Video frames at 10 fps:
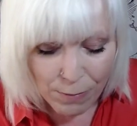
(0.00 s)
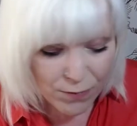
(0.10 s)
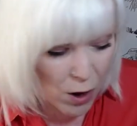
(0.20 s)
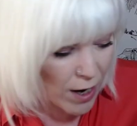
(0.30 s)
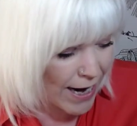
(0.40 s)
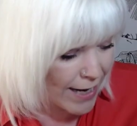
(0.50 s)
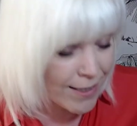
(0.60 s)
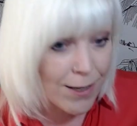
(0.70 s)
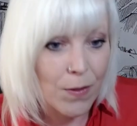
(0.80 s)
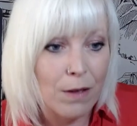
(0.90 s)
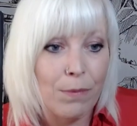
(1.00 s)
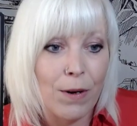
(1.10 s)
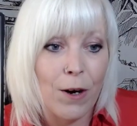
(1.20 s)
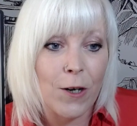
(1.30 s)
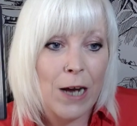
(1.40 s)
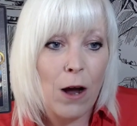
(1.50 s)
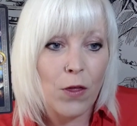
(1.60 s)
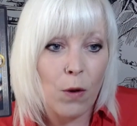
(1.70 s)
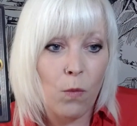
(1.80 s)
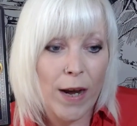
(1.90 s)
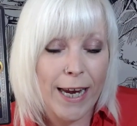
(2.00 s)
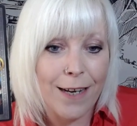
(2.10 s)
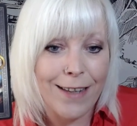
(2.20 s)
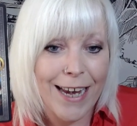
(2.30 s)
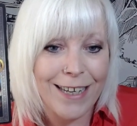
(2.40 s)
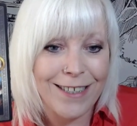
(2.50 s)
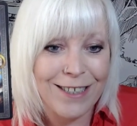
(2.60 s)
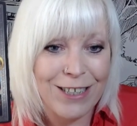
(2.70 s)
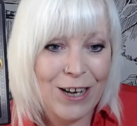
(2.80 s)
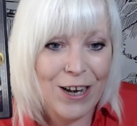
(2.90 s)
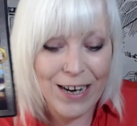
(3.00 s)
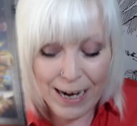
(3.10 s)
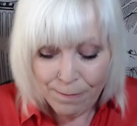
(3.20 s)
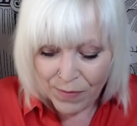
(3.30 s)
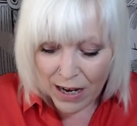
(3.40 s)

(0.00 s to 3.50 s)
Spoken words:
We've got an ace on the board. The wheel is turning.